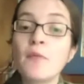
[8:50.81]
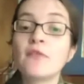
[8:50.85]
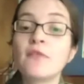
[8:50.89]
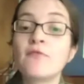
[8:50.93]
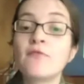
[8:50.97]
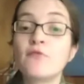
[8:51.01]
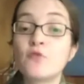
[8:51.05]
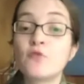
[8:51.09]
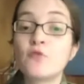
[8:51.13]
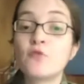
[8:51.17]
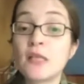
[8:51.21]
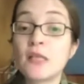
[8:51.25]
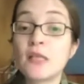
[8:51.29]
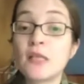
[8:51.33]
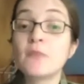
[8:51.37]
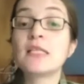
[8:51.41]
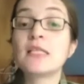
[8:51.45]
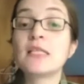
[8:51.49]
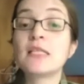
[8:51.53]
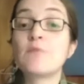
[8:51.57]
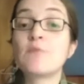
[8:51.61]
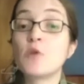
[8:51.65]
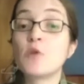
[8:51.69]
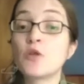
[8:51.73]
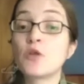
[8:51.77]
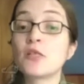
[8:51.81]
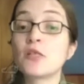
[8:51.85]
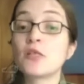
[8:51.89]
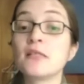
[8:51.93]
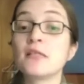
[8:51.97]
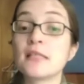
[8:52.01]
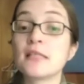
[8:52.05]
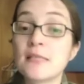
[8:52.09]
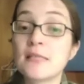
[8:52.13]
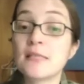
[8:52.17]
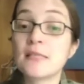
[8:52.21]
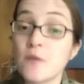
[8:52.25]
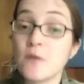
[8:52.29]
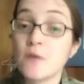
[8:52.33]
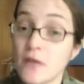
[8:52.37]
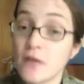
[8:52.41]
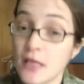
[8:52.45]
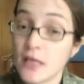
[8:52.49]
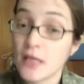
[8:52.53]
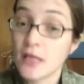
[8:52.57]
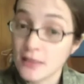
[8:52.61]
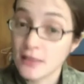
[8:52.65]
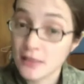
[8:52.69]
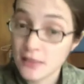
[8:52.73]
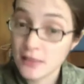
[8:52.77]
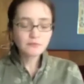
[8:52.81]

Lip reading: through somebody's personal experience.